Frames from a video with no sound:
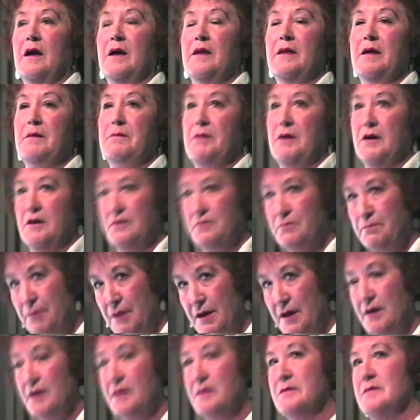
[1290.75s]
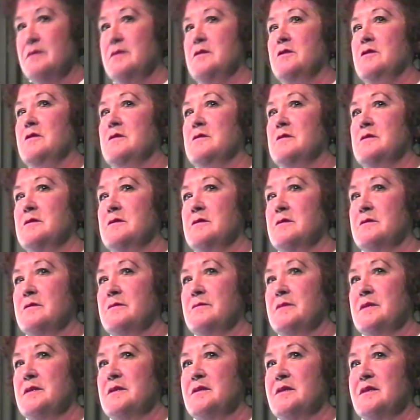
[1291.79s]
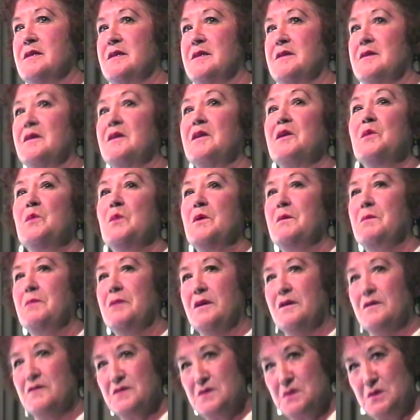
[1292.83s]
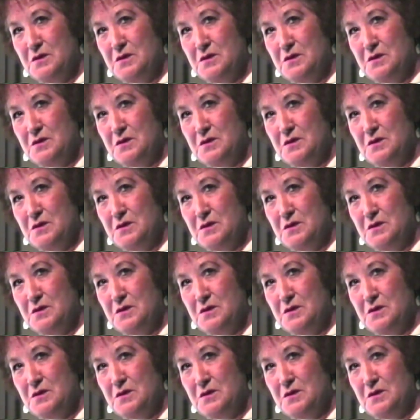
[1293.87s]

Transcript: And they both bowed in unison and said, "Can we be of